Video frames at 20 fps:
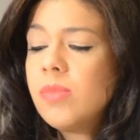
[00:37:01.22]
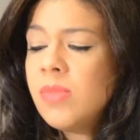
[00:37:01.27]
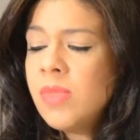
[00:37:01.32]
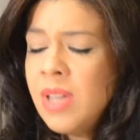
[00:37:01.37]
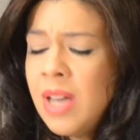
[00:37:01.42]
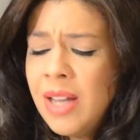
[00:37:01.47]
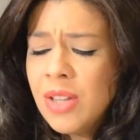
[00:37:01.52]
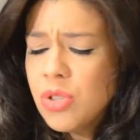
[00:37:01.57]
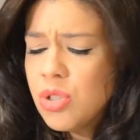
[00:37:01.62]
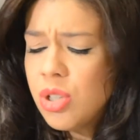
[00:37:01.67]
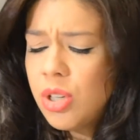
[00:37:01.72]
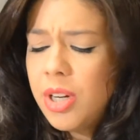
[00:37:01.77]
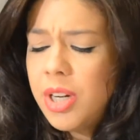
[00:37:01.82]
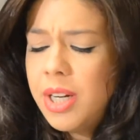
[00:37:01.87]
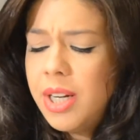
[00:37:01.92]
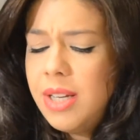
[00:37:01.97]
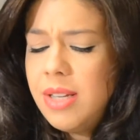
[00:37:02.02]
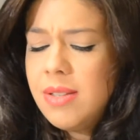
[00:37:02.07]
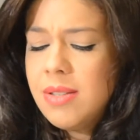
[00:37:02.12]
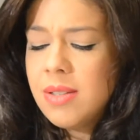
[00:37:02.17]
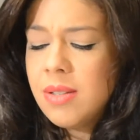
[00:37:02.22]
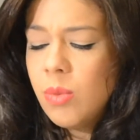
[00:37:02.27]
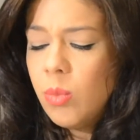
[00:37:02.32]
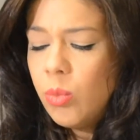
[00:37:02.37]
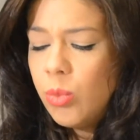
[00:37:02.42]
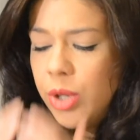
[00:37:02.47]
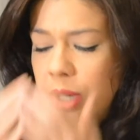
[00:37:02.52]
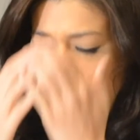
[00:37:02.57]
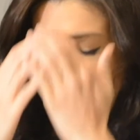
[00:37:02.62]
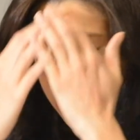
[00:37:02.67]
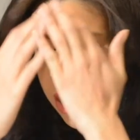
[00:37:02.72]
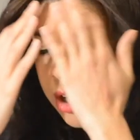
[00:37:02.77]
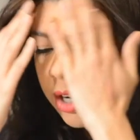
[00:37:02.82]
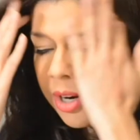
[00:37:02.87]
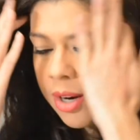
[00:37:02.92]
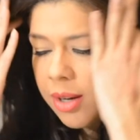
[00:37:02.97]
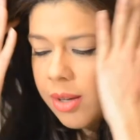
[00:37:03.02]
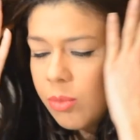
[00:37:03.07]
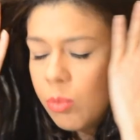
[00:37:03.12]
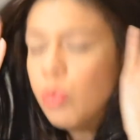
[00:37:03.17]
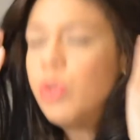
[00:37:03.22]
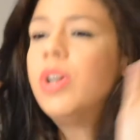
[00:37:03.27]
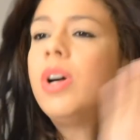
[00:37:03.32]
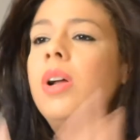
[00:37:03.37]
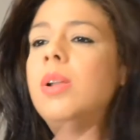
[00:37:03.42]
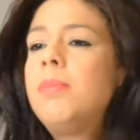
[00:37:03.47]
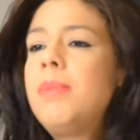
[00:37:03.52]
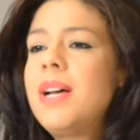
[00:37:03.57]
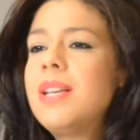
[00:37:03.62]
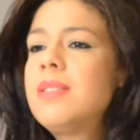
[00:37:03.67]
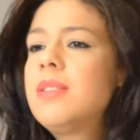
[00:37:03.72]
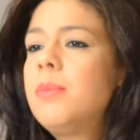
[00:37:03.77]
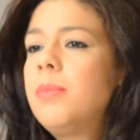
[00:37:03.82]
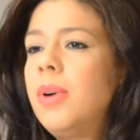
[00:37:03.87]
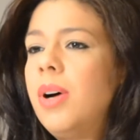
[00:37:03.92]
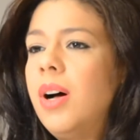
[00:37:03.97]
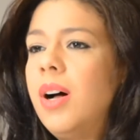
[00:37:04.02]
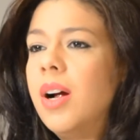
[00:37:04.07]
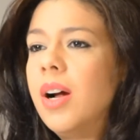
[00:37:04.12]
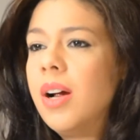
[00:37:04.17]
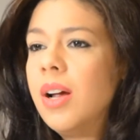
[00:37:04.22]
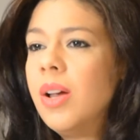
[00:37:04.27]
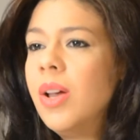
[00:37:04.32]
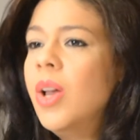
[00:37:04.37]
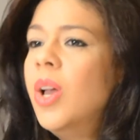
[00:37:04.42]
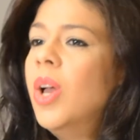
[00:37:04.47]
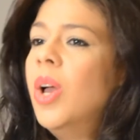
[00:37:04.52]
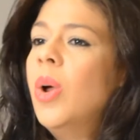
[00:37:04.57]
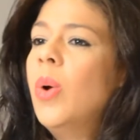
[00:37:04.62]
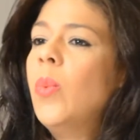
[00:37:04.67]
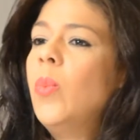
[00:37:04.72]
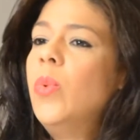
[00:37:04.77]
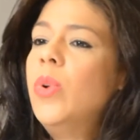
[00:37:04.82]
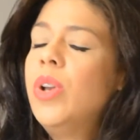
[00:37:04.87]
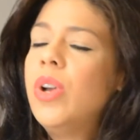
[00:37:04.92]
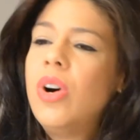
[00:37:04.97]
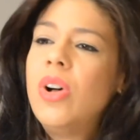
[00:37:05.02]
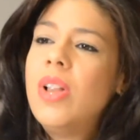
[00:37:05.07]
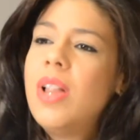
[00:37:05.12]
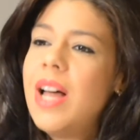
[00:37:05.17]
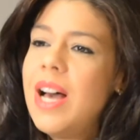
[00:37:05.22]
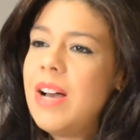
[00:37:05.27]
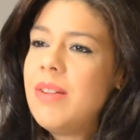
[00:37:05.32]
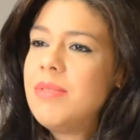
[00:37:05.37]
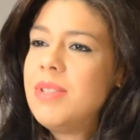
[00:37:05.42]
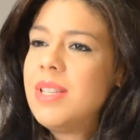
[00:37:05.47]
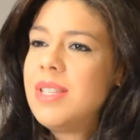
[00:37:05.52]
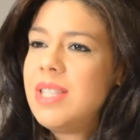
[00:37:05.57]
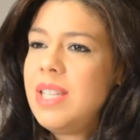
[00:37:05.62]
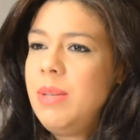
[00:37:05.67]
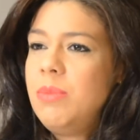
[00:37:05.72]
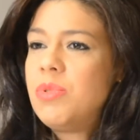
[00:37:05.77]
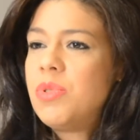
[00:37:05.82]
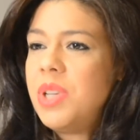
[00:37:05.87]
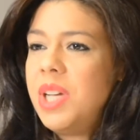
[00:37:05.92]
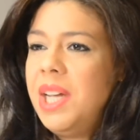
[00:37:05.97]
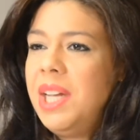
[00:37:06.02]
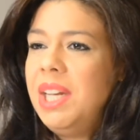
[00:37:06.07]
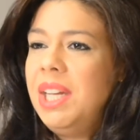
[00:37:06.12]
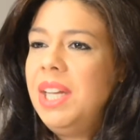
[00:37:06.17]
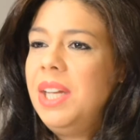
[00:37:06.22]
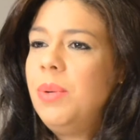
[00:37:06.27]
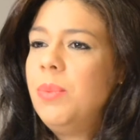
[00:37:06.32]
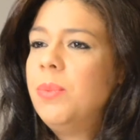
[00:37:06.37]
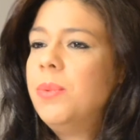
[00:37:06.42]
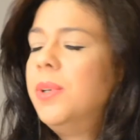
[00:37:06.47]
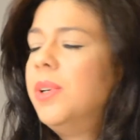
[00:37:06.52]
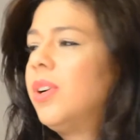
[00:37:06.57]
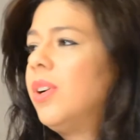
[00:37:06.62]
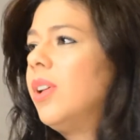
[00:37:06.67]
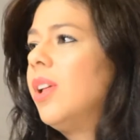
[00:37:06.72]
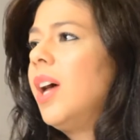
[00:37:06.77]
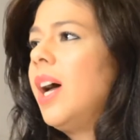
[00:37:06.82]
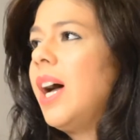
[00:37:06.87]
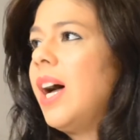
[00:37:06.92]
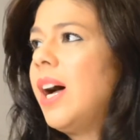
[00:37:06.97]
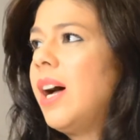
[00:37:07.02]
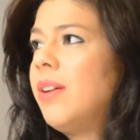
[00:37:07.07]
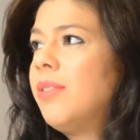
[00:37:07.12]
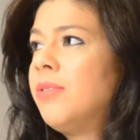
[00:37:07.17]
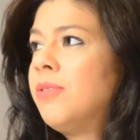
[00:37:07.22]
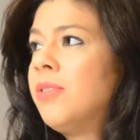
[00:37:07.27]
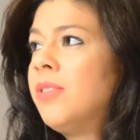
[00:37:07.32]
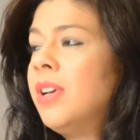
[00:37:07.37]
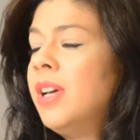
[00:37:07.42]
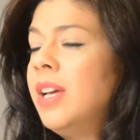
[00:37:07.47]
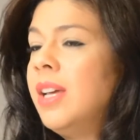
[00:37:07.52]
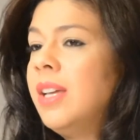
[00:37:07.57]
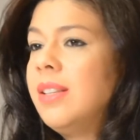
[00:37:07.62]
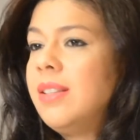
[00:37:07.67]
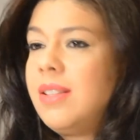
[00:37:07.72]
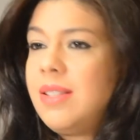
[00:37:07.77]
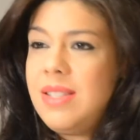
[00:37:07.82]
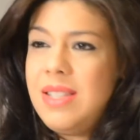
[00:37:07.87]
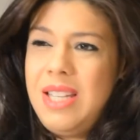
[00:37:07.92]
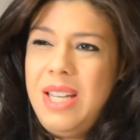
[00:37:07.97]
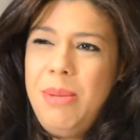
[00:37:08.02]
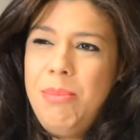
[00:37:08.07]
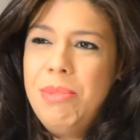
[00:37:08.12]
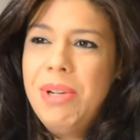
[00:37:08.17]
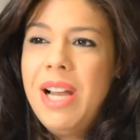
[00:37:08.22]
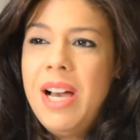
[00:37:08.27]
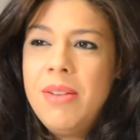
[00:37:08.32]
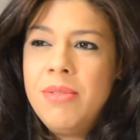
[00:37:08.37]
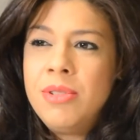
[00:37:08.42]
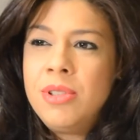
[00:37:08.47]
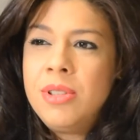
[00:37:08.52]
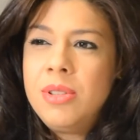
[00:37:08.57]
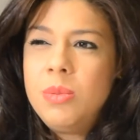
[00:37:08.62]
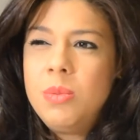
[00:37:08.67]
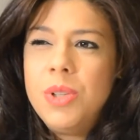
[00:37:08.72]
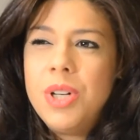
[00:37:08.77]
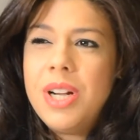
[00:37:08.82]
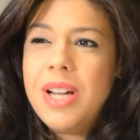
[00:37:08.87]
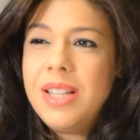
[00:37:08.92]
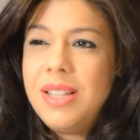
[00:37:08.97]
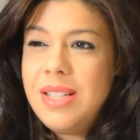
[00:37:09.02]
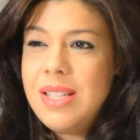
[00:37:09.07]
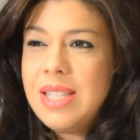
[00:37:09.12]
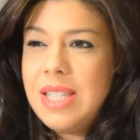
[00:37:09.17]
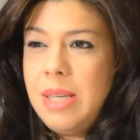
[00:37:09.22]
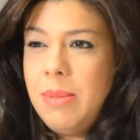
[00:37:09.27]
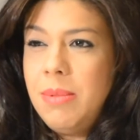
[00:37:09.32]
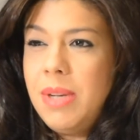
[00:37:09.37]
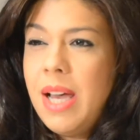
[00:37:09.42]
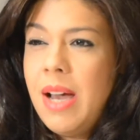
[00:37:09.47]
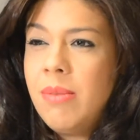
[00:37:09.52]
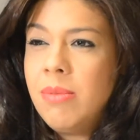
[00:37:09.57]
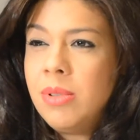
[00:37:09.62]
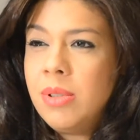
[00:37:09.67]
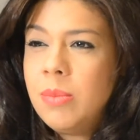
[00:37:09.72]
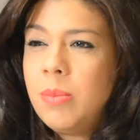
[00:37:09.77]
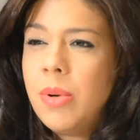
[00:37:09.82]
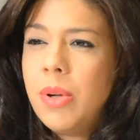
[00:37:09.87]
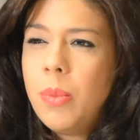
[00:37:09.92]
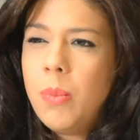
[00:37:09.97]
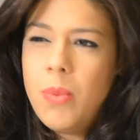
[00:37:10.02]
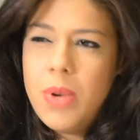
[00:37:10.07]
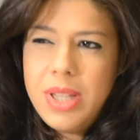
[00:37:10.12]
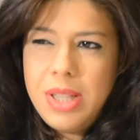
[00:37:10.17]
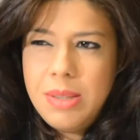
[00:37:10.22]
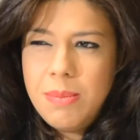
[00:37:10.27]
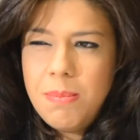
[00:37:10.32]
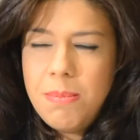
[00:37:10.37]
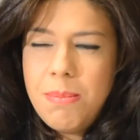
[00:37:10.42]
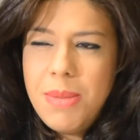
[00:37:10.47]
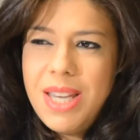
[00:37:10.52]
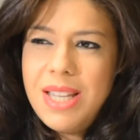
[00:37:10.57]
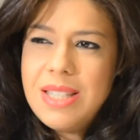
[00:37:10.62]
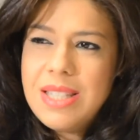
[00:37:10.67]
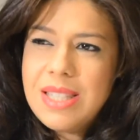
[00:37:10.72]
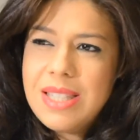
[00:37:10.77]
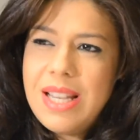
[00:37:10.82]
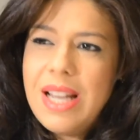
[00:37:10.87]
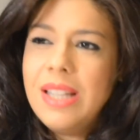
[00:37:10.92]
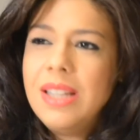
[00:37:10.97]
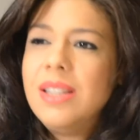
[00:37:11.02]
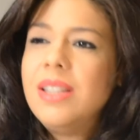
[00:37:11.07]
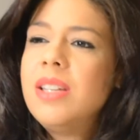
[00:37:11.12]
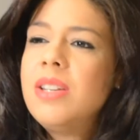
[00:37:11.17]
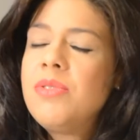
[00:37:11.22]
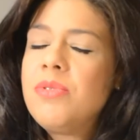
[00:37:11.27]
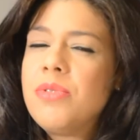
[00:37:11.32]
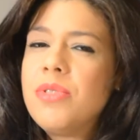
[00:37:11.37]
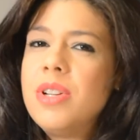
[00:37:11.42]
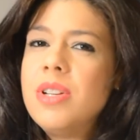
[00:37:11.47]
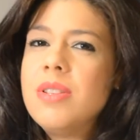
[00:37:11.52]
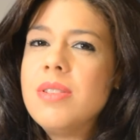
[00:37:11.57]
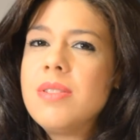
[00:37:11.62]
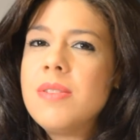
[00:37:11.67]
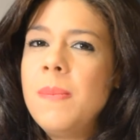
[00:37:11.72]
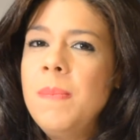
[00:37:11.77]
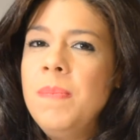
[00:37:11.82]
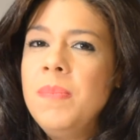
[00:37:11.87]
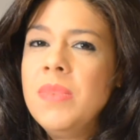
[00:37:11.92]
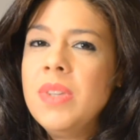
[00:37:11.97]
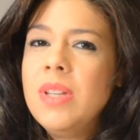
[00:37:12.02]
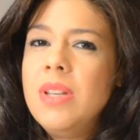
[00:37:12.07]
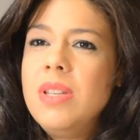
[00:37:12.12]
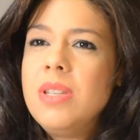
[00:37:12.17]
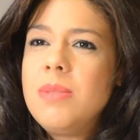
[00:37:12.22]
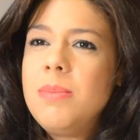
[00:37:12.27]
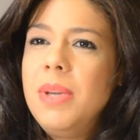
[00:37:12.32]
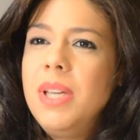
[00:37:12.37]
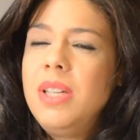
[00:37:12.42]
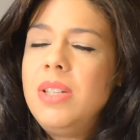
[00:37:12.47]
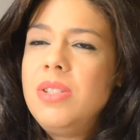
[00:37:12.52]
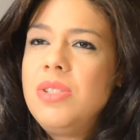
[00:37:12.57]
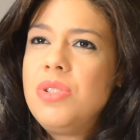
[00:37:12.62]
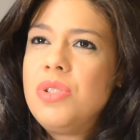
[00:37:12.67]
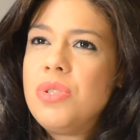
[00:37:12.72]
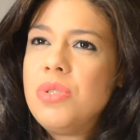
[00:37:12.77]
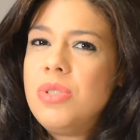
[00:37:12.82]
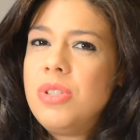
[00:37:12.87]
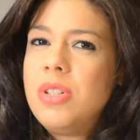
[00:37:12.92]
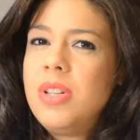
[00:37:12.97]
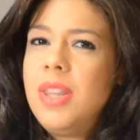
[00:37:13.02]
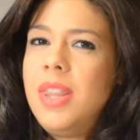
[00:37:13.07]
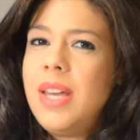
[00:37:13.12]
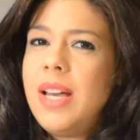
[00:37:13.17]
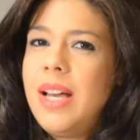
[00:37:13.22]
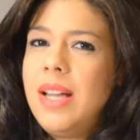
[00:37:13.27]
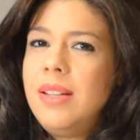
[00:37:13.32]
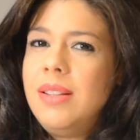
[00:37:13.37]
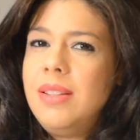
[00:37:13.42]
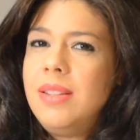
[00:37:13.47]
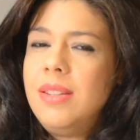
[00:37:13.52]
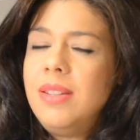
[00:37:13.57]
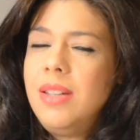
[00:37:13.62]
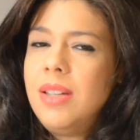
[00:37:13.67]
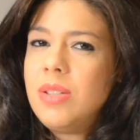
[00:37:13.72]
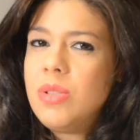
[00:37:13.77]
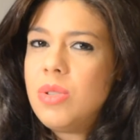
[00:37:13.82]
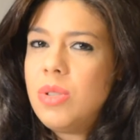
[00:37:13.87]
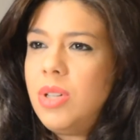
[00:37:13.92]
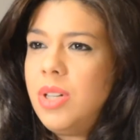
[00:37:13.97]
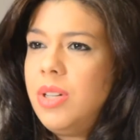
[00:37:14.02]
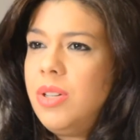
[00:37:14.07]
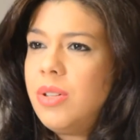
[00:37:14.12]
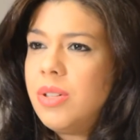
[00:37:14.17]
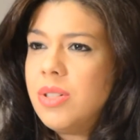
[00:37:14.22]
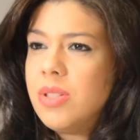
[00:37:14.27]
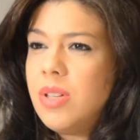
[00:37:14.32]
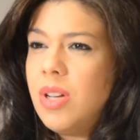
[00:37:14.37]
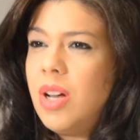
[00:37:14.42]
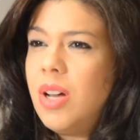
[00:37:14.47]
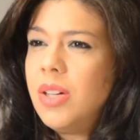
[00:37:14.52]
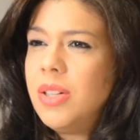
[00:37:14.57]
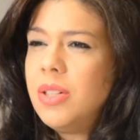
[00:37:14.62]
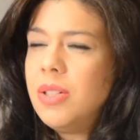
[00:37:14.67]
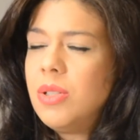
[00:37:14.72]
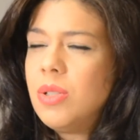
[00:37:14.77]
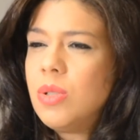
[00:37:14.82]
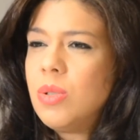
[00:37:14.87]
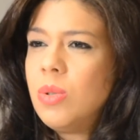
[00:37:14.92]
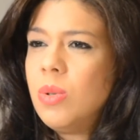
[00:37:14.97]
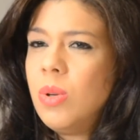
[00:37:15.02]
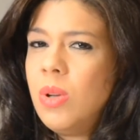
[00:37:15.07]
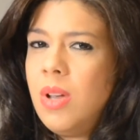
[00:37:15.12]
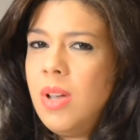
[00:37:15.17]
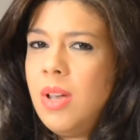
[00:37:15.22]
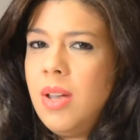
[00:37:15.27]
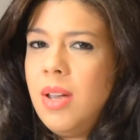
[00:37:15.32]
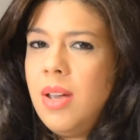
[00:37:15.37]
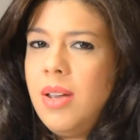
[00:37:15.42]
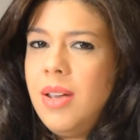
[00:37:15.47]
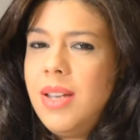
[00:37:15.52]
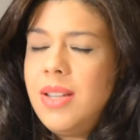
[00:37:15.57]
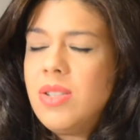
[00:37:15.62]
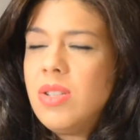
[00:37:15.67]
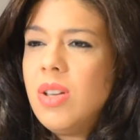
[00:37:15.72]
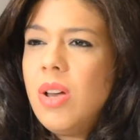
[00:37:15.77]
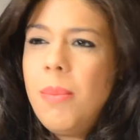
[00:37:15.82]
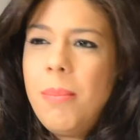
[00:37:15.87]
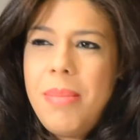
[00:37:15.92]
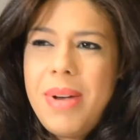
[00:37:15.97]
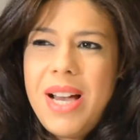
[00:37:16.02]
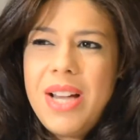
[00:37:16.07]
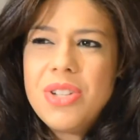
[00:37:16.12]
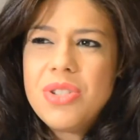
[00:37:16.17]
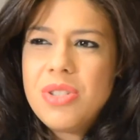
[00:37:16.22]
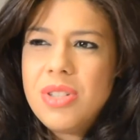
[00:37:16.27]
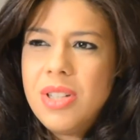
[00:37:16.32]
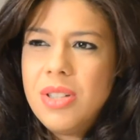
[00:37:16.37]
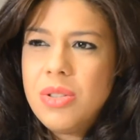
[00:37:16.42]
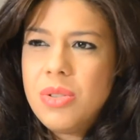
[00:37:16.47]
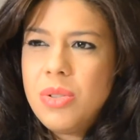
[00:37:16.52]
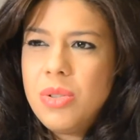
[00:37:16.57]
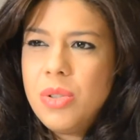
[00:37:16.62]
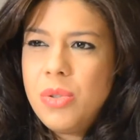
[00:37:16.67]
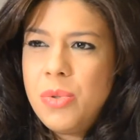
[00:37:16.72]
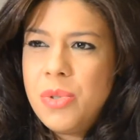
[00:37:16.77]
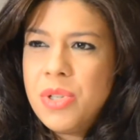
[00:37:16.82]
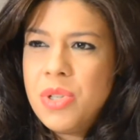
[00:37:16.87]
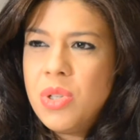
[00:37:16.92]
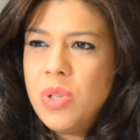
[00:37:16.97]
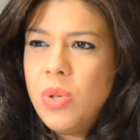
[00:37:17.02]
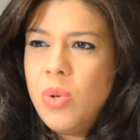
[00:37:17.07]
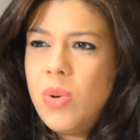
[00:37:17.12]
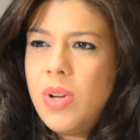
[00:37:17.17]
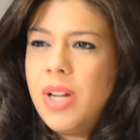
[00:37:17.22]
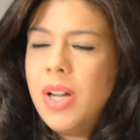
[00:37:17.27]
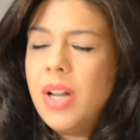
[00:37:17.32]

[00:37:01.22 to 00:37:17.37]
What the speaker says: attorneys, we all pass the bar, we all have the same training, we all have the same level, we're at the same level, but what makes that difference is making sure that the attorney you're talking to, it's compassionate towards you and